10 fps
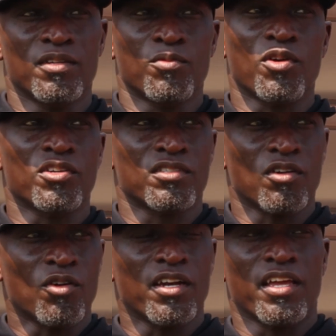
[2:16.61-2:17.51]
He works
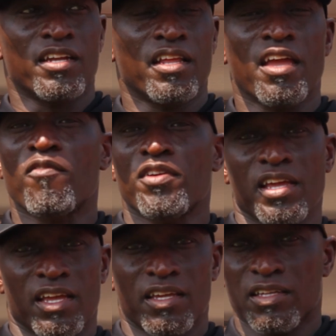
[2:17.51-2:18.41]
hard at it every
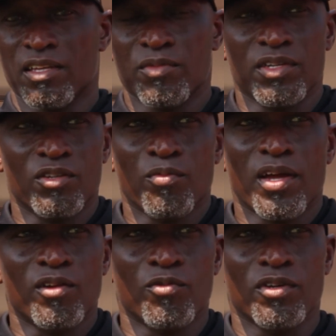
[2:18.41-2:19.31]
day. I mean, no
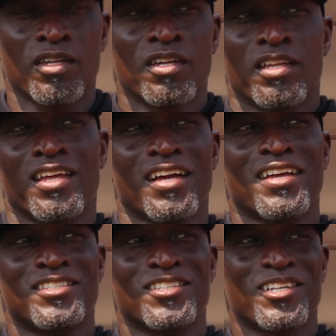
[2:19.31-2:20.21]
matter what. Like
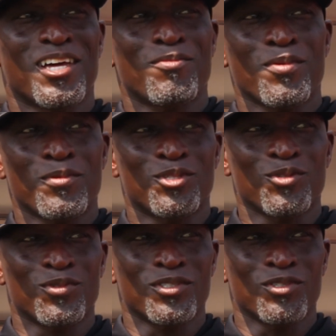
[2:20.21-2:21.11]
I tell a lot of people
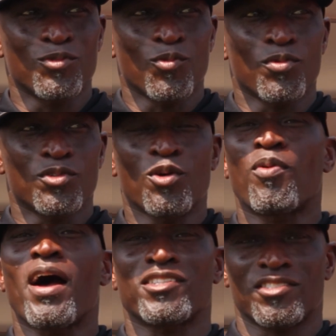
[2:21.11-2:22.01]
too, when your
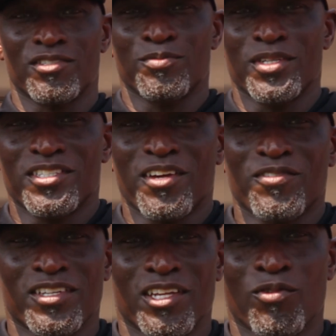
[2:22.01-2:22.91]
posture means
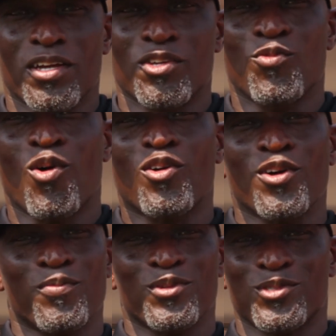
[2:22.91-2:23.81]
everything. The way you
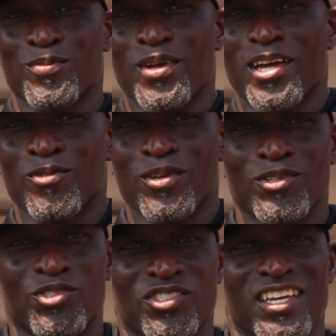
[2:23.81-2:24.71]
walk up on somebody, the way
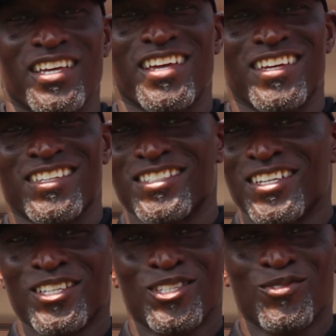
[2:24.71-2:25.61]
you shake hands,
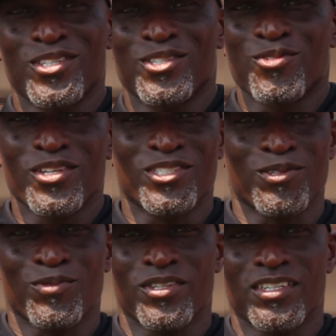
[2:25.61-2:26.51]
the way you greet
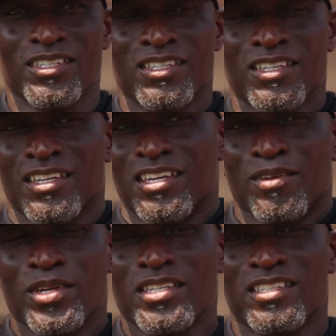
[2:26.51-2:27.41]
someone,
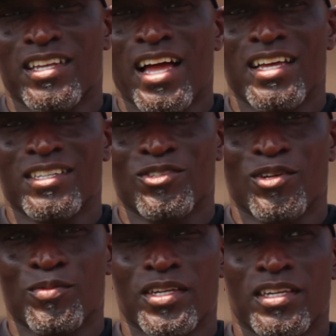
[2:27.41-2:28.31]
it means a lot. You
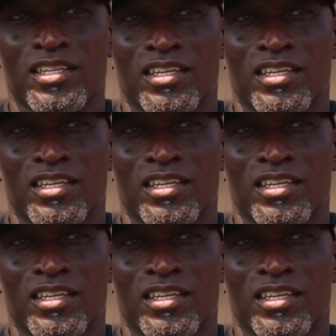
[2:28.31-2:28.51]
know what I mean?